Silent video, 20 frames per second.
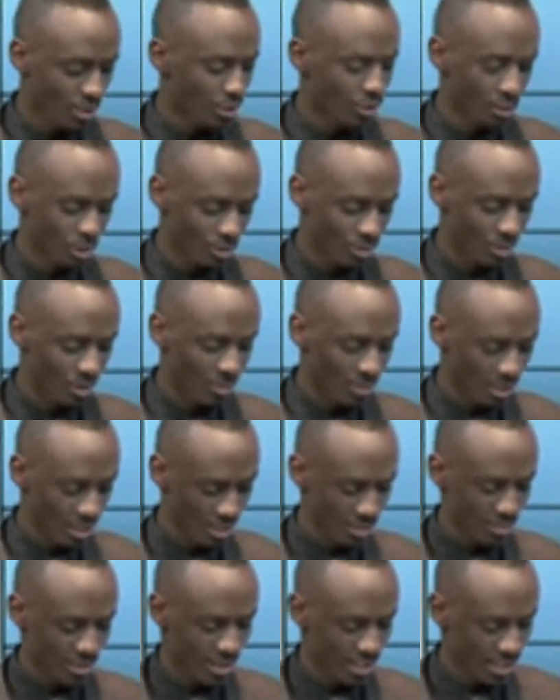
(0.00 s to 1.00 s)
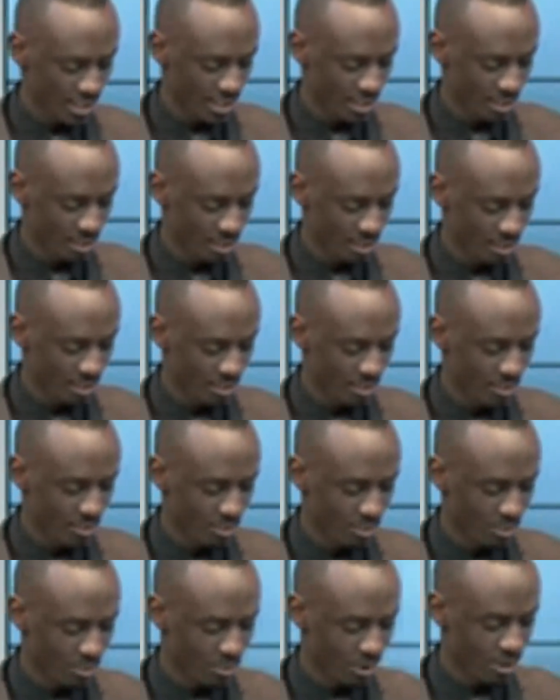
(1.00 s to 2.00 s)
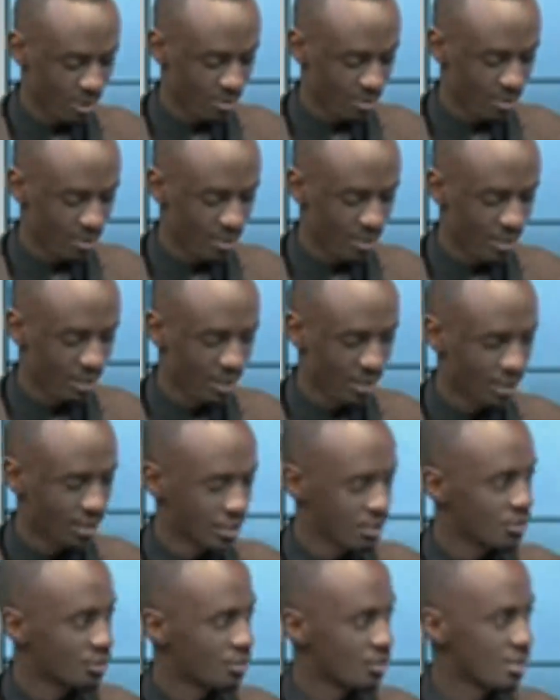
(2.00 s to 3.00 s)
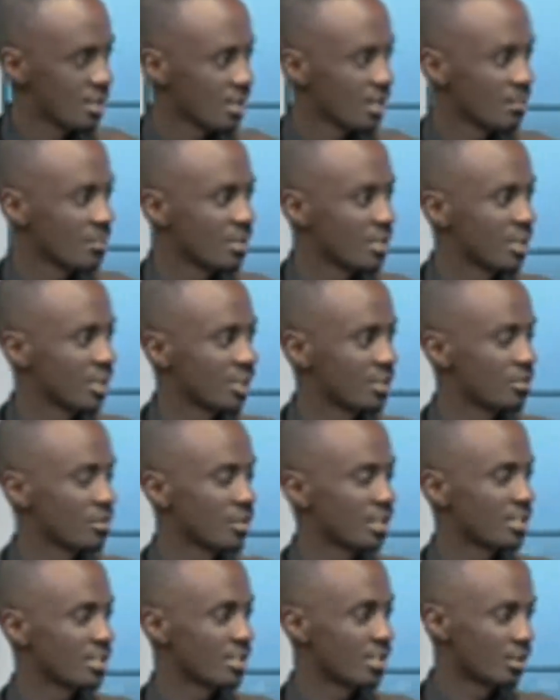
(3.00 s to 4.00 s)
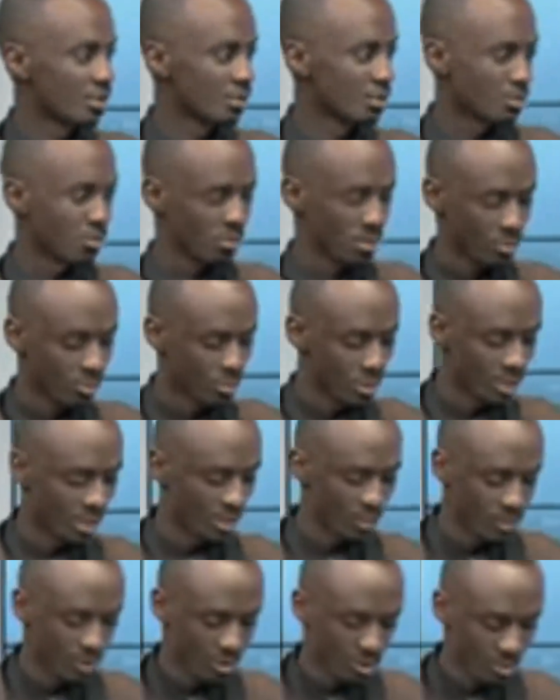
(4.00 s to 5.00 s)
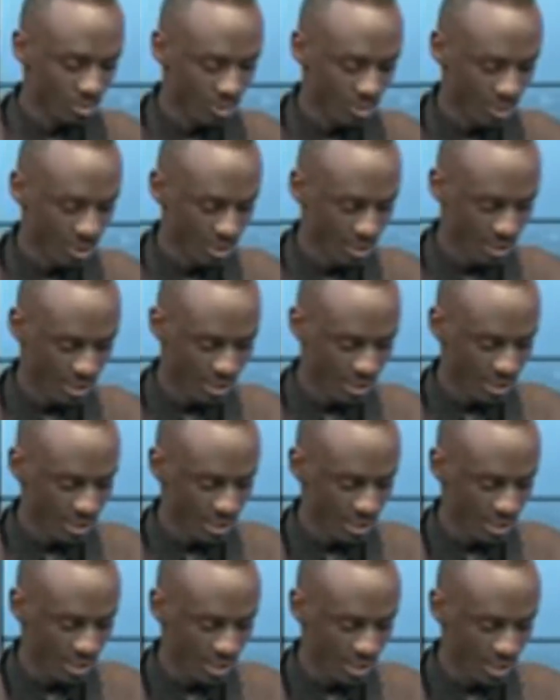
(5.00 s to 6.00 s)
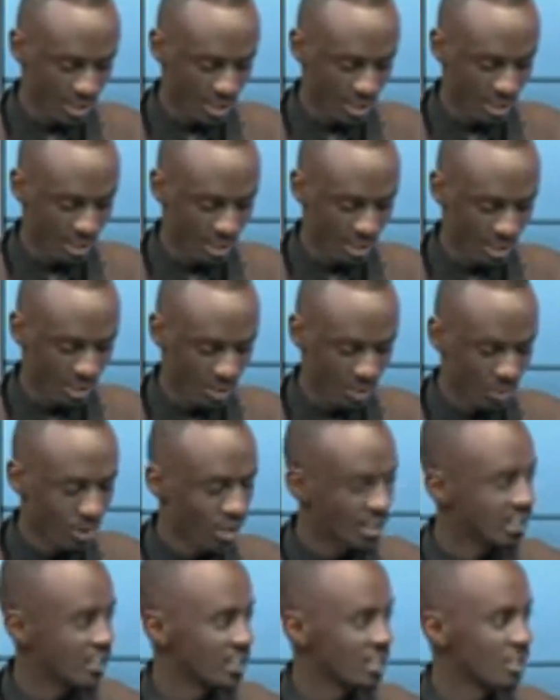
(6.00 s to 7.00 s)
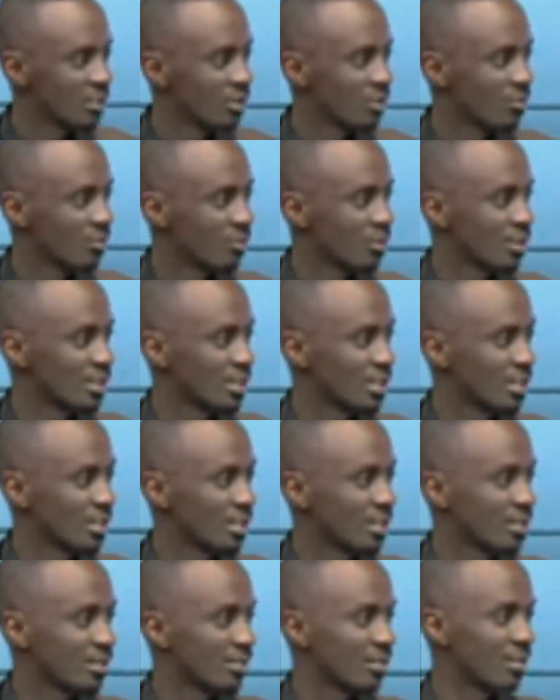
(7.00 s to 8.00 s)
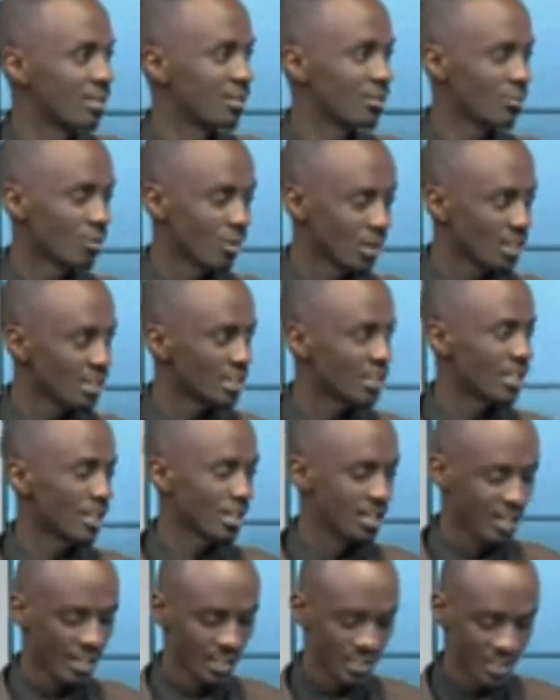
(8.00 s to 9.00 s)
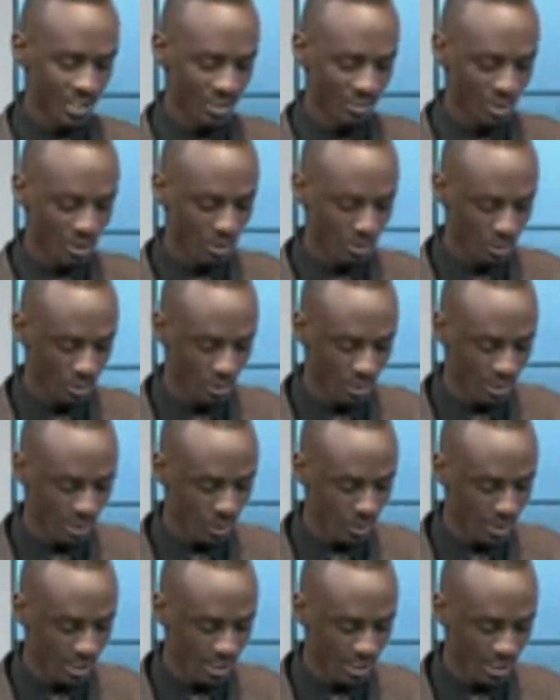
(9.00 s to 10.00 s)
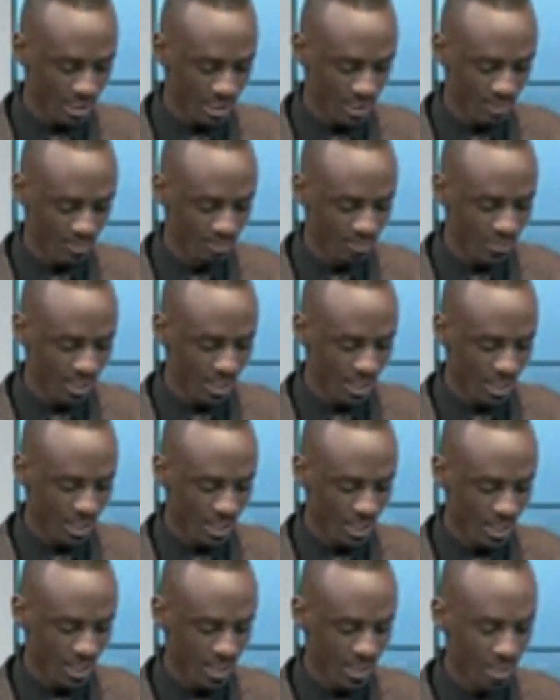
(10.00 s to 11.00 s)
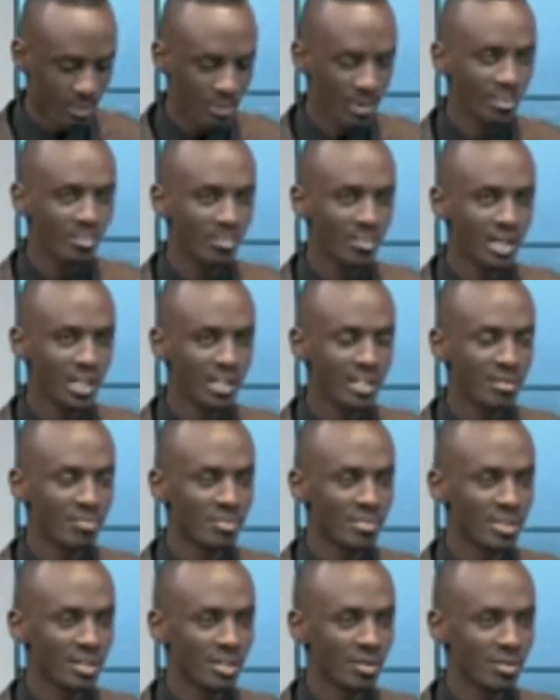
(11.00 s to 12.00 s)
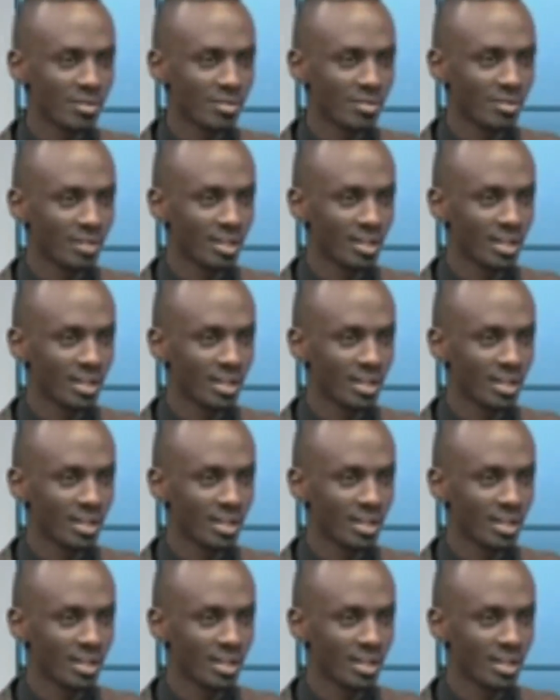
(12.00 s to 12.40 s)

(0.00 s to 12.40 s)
clocked my mind right now. One of the issues that are being addressed through the Rwanda Water Board is the quality of water, the quantity and access, but also the quality. It reminded me of